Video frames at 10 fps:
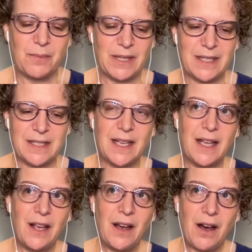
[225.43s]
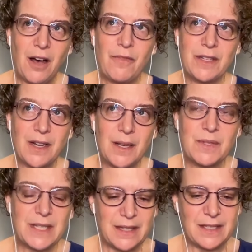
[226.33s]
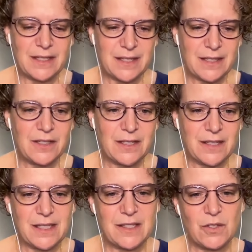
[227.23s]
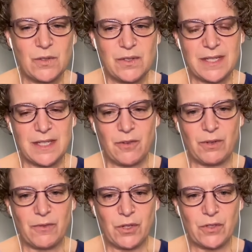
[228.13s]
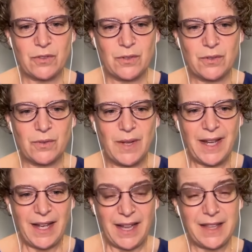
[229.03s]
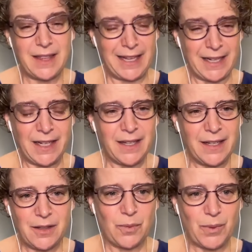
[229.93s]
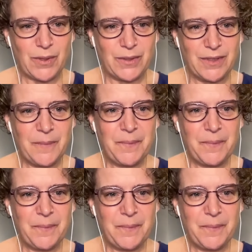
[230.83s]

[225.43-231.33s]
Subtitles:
Because oftentimes in these discussions, it's used as if it refers to a thing in the world,